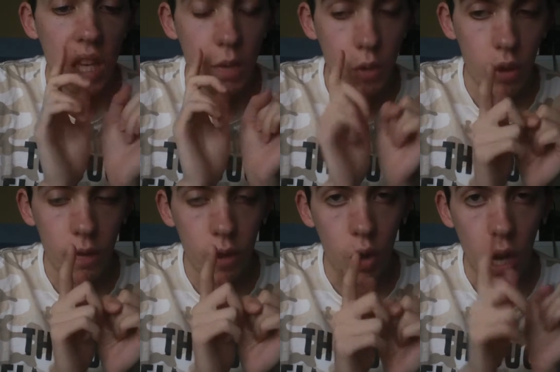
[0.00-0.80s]
I'm going
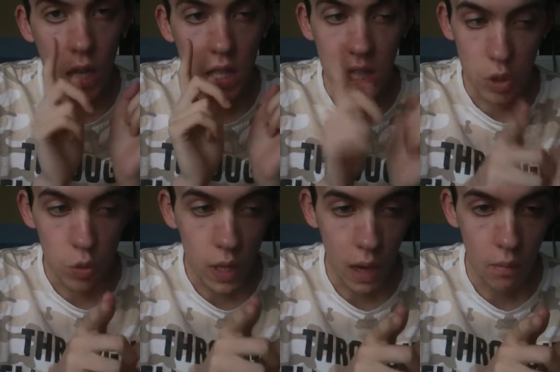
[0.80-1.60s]
to vlog, I need a
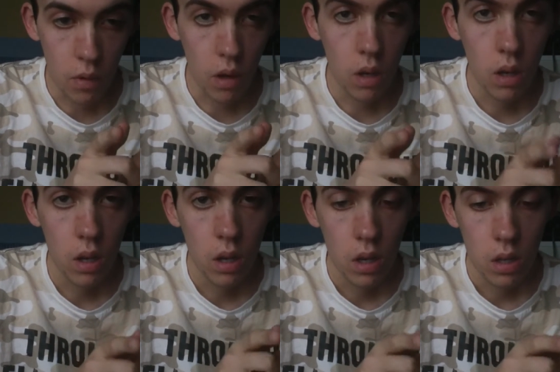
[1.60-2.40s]
new camera,
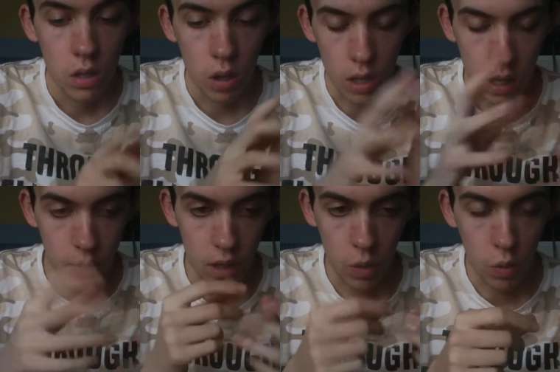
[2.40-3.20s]
so I can
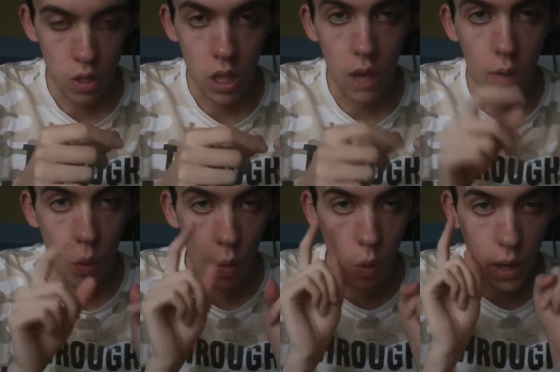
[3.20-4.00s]
have all this up,
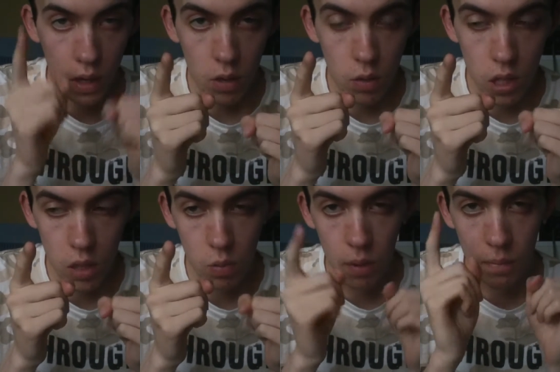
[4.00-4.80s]
or I can use
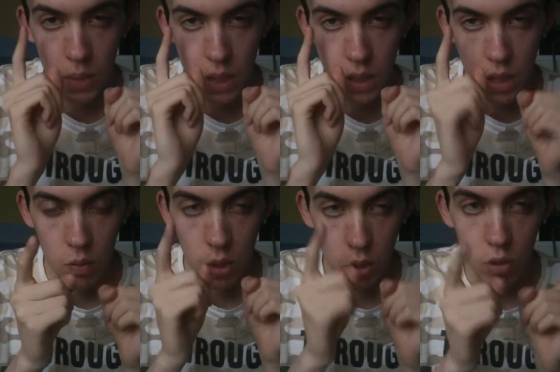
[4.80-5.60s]
this one, but
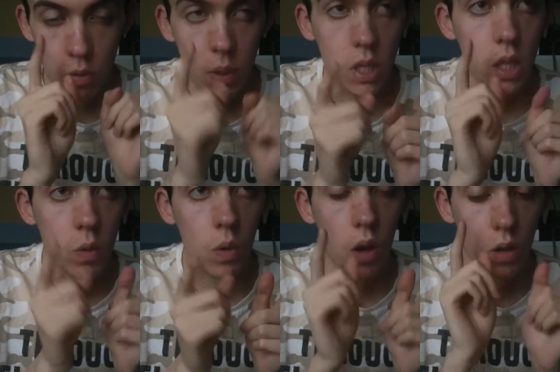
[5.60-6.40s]
this one's used for pictures
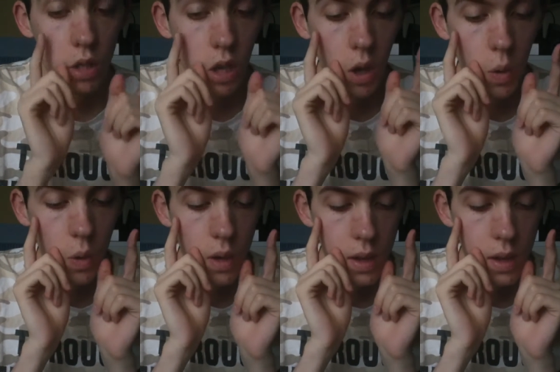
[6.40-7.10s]
as well, so